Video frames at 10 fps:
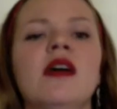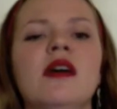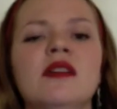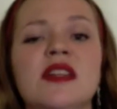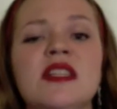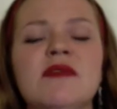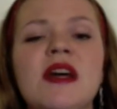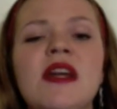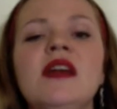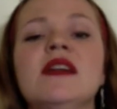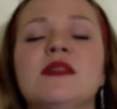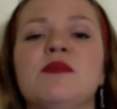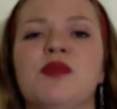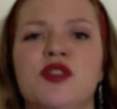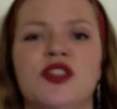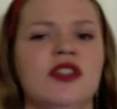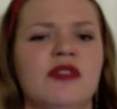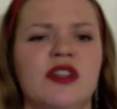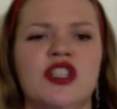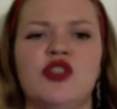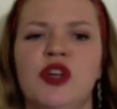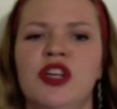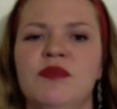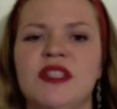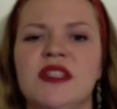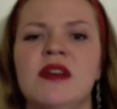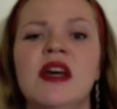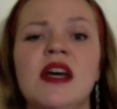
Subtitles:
This lady is a person of extremes.